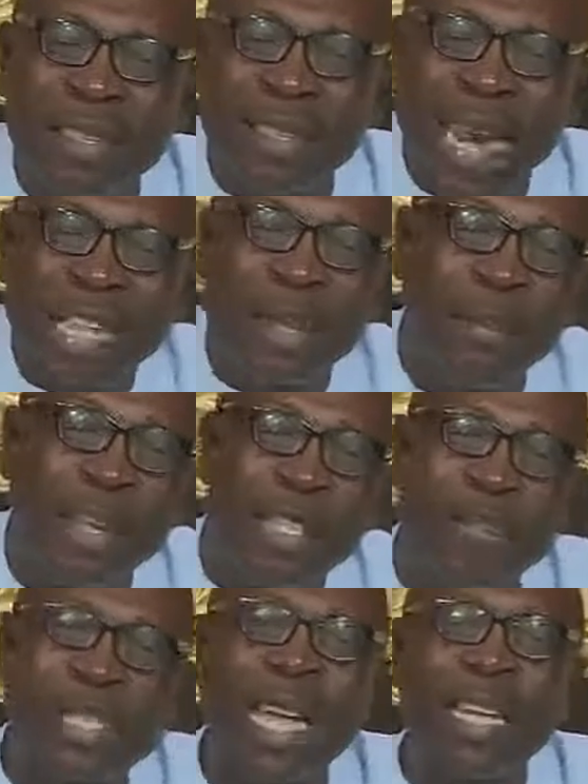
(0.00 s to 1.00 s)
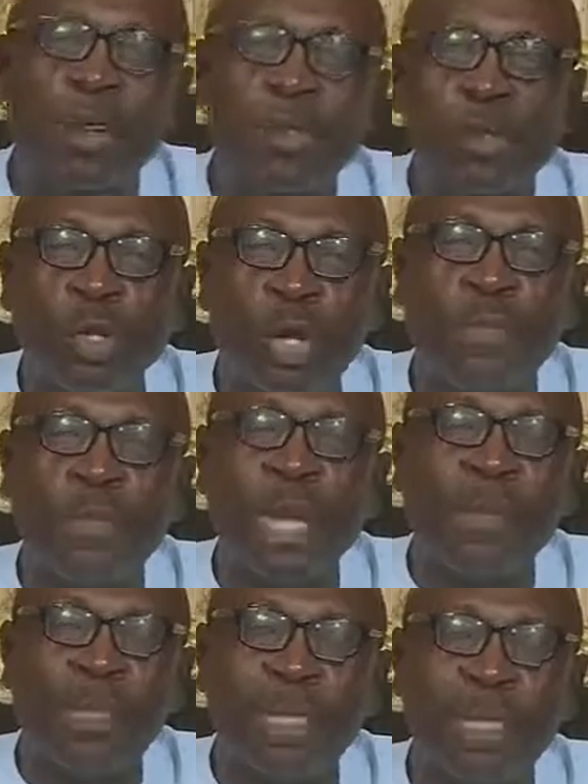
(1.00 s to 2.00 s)
is the right of first refusal in the constitution of the
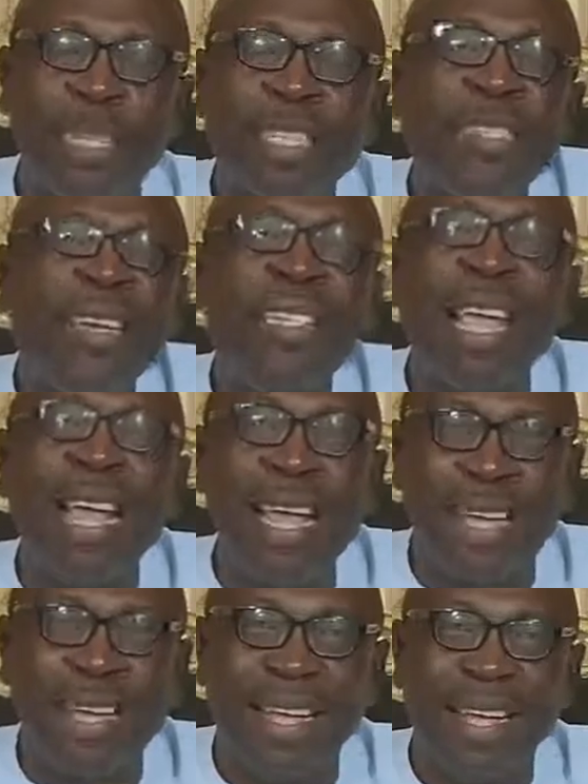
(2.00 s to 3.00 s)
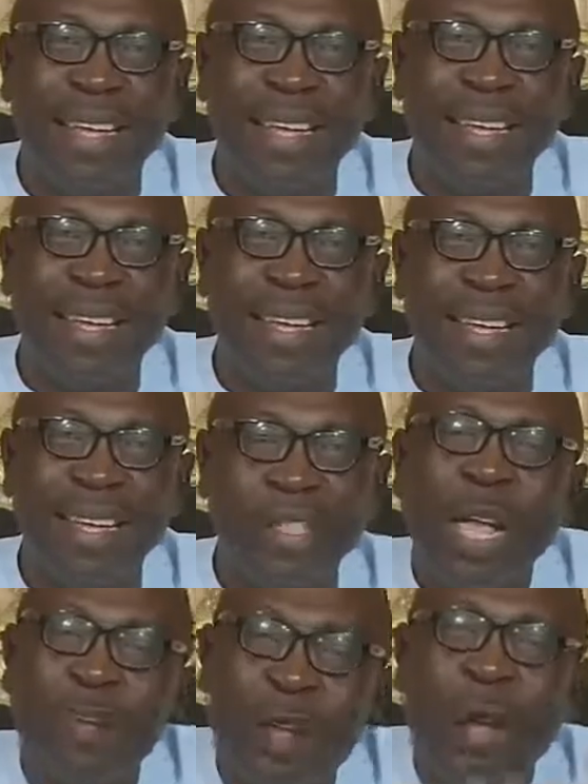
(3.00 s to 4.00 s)
APC? It's not there.
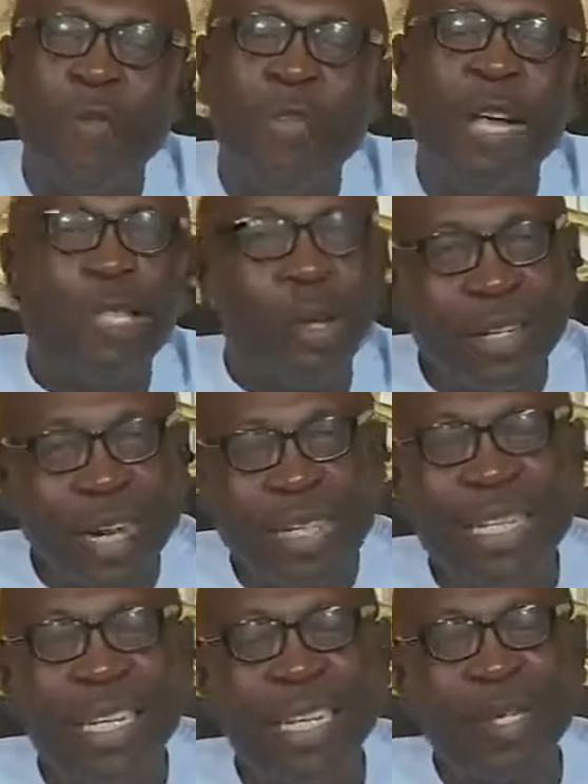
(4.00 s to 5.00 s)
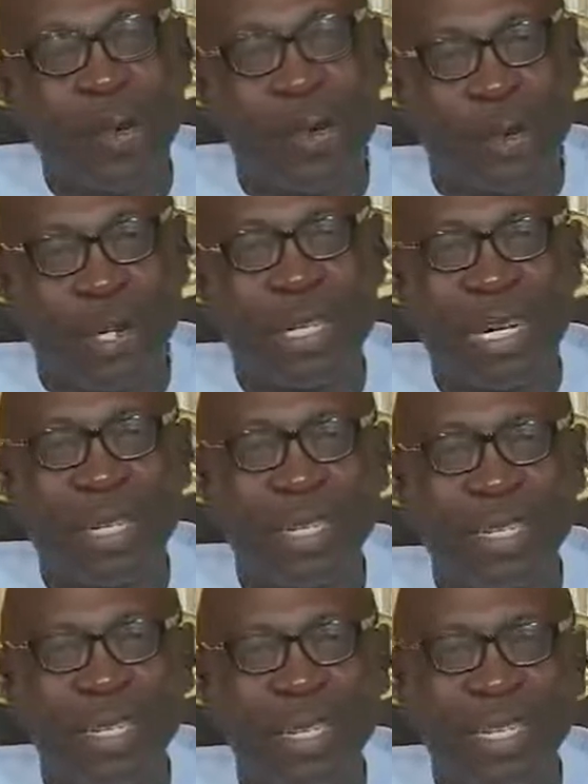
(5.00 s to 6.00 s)
So if the governor is not ready to
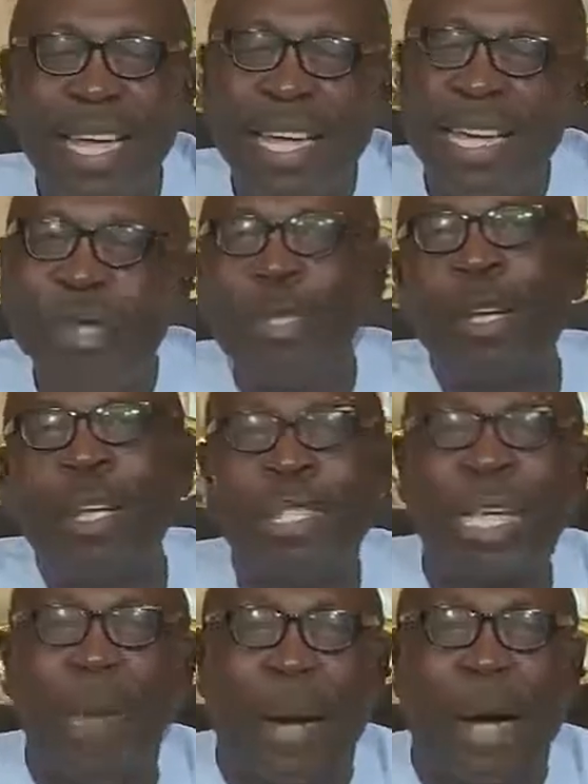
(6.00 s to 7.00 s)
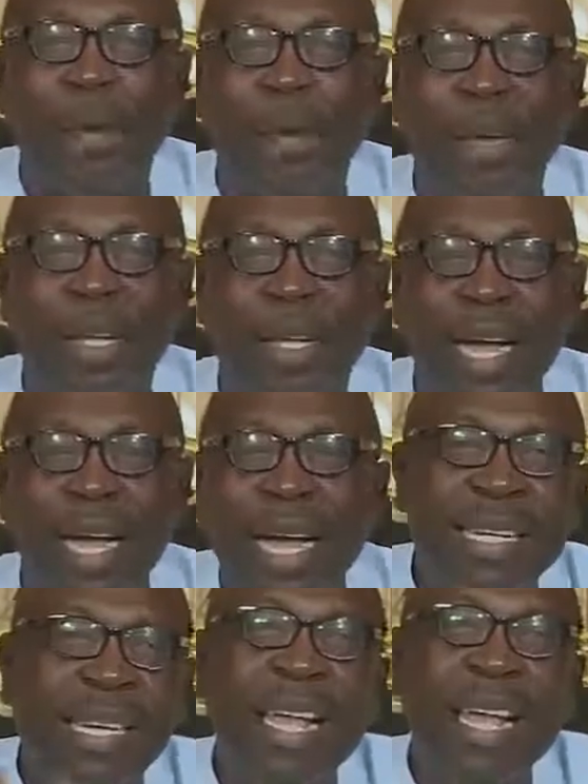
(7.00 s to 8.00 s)
contest, then he should just take a bow
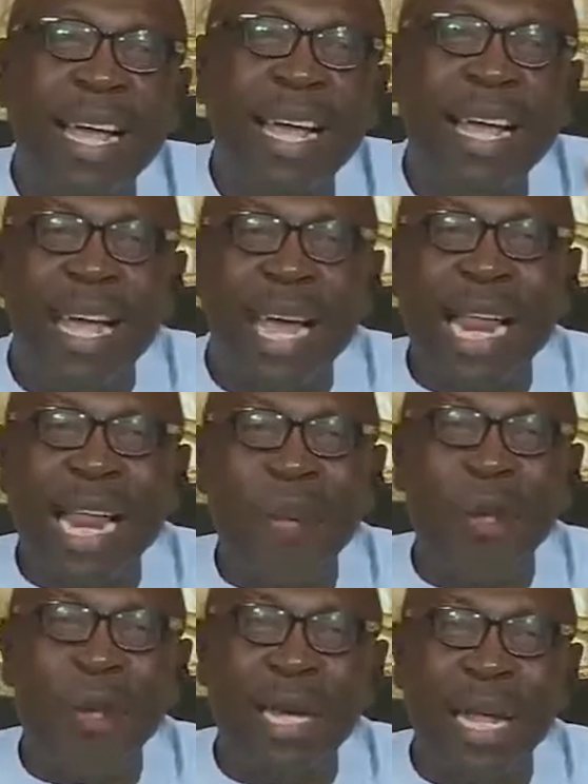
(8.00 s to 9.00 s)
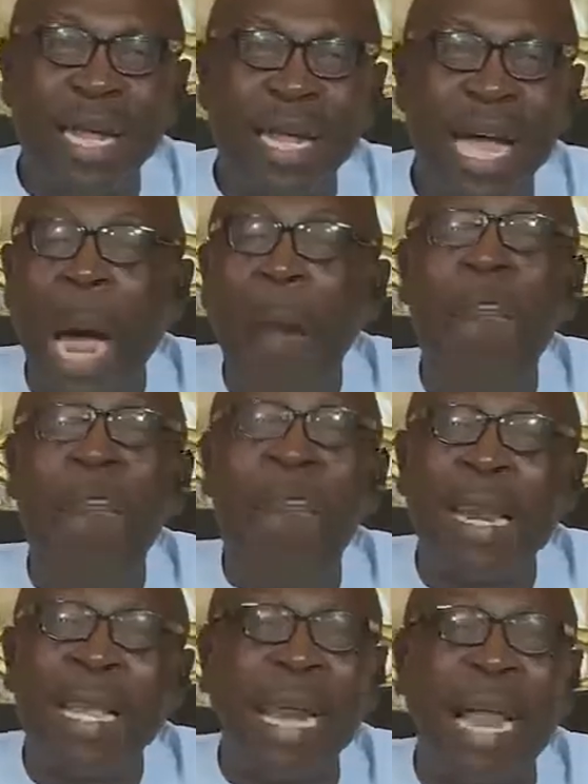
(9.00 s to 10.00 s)
and uh, allow me go there. I'll be
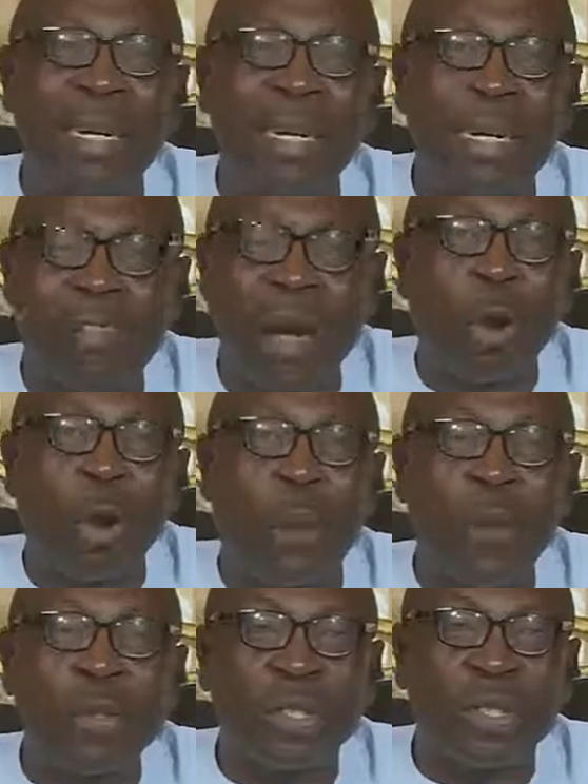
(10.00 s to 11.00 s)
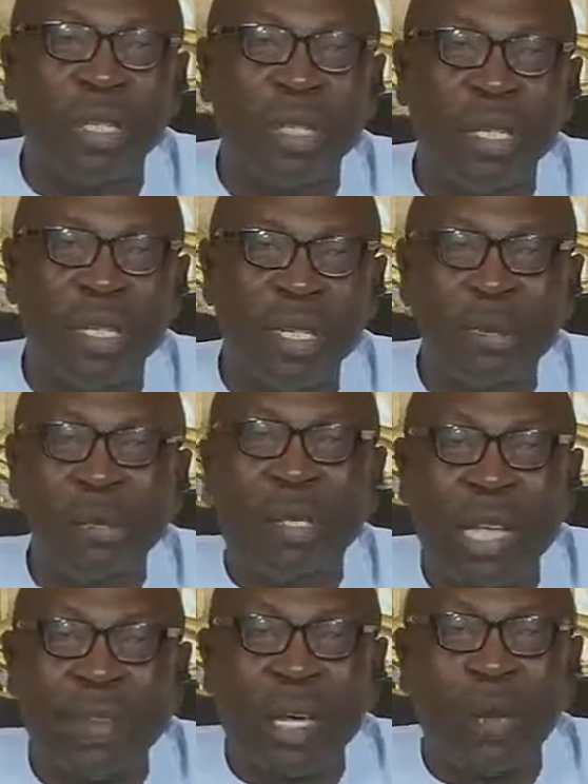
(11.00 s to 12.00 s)
very glad if I'm unopposed. It will
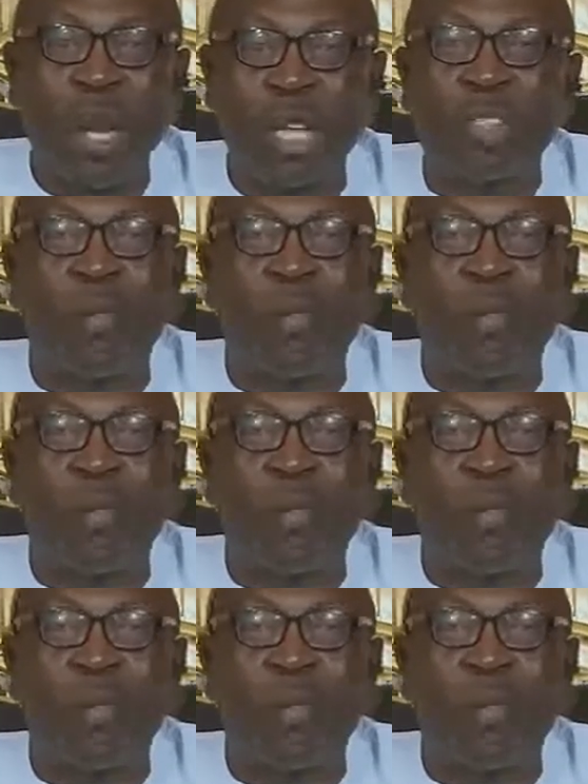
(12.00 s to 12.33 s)
save and do a lot